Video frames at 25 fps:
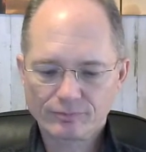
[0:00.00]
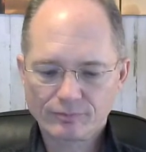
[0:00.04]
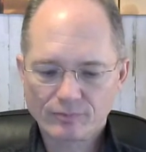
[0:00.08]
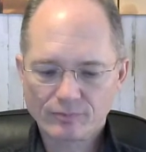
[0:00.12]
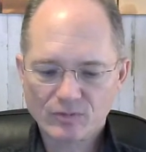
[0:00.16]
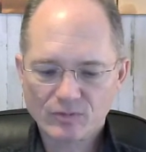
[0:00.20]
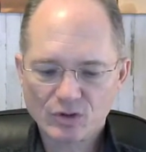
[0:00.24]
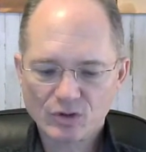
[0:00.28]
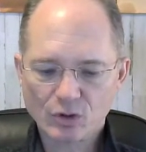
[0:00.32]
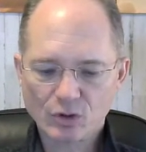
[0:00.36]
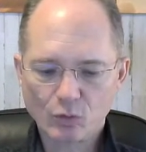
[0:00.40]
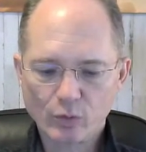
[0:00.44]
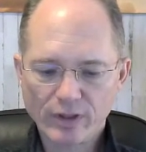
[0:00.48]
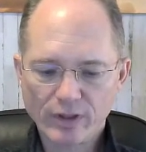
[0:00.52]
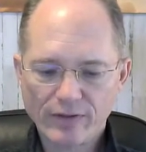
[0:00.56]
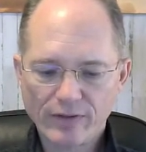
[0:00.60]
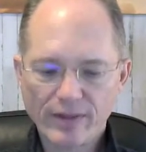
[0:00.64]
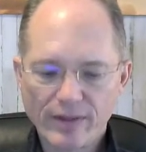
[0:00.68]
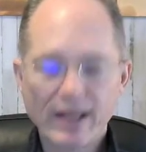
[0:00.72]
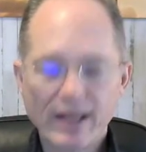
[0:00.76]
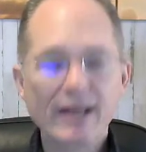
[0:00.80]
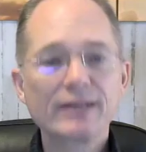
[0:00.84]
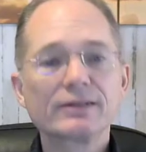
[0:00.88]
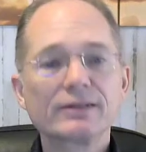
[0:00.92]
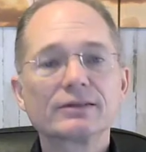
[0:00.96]
So with
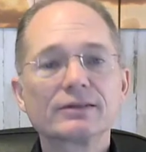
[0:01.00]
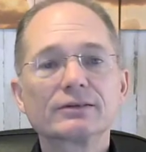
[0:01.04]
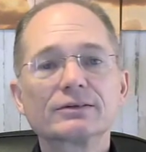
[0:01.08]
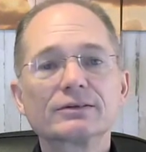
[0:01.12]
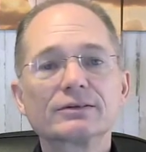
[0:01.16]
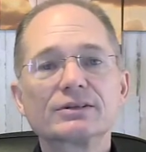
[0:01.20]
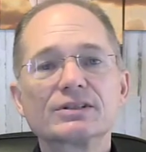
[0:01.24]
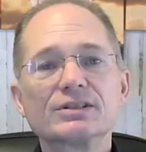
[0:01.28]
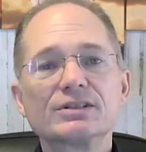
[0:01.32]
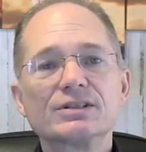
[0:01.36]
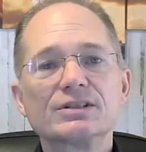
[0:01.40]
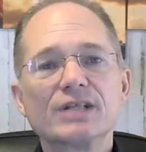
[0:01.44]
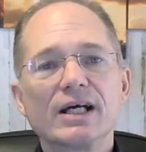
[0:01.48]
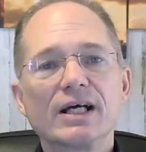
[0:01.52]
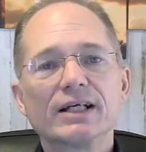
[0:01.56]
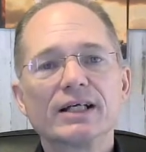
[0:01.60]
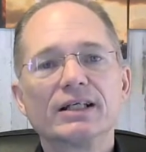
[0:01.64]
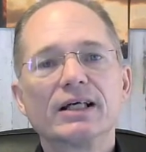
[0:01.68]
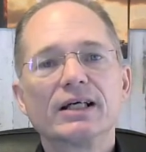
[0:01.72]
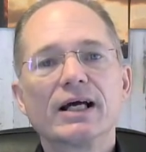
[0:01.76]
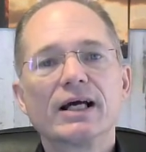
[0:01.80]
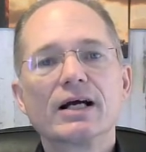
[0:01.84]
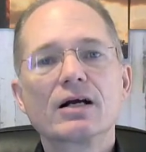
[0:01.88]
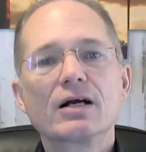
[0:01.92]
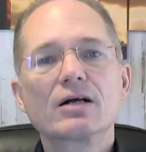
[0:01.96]
that, take
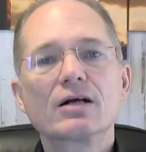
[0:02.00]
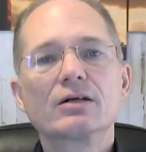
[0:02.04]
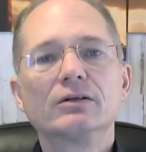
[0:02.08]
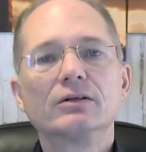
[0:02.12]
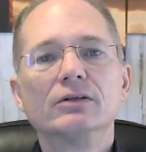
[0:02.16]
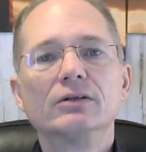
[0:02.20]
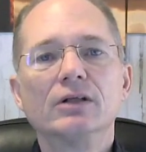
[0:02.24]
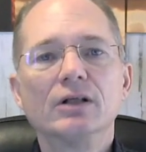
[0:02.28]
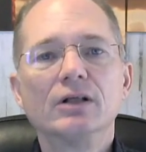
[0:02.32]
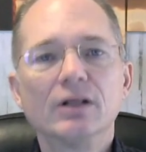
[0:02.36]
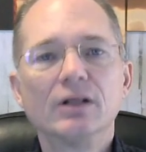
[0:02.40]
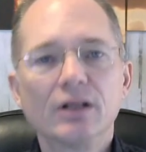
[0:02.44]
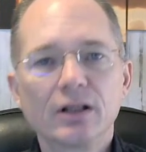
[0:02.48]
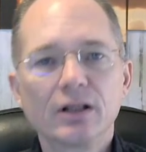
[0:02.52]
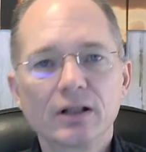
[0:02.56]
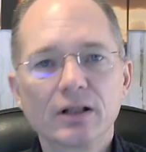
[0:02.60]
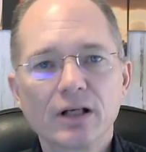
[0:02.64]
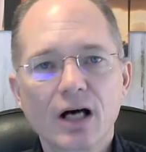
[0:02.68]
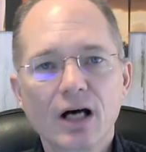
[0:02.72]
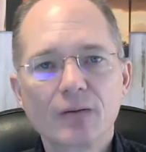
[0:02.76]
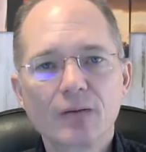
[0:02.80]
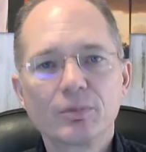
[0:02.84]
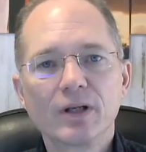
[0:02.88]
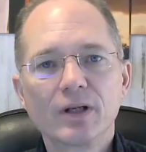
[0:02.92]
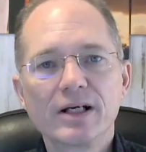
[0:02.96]
care,
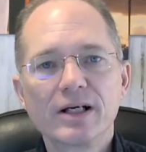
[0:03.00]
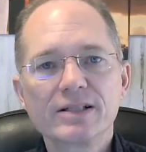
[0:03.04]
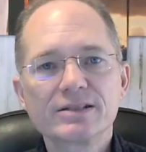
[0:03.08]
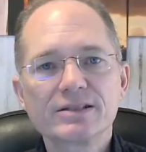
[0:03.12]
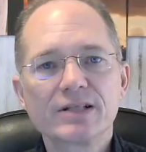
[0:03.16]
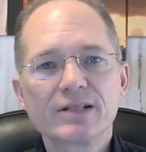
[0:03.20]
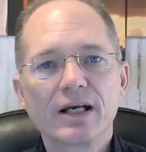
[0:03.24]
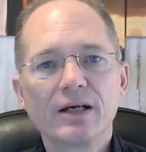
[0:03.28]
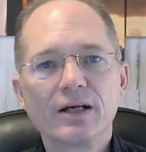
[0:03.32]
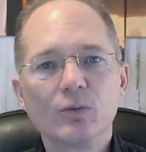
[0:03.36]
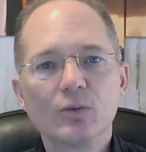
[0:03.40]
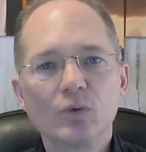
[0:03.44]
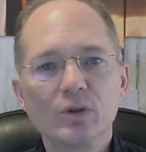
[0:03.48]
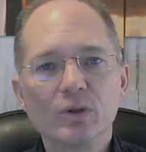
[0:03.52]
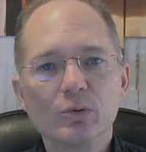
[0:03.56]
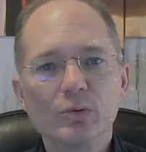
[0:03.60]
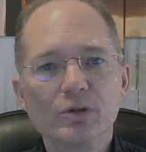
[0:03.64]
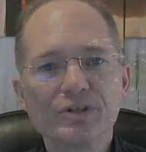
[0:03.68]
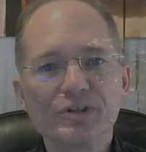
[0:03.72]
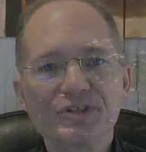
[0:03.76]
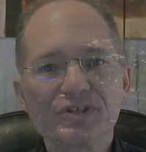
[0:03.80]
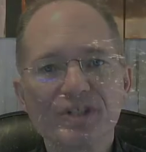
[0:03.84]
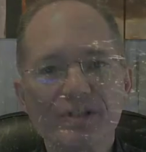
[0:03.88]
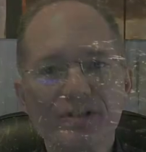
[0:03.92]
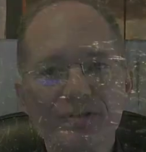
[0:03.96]
God bless, and we will
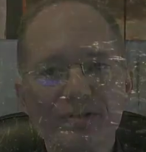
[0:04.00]
see you